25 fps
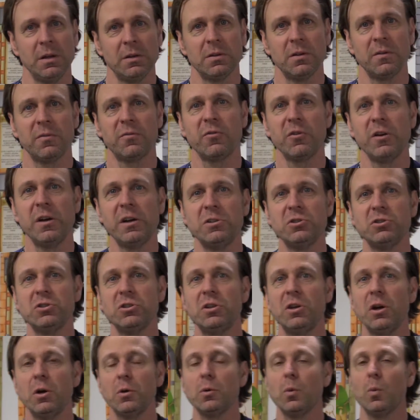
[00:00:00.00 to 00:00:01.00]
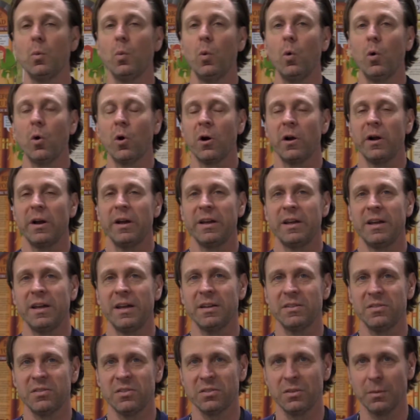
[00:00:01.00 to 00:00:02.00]
the French go to war
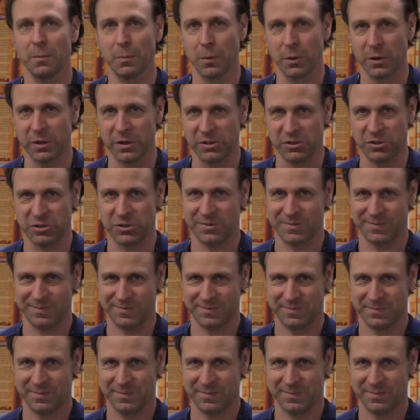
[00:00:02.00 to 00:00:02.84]
against the British.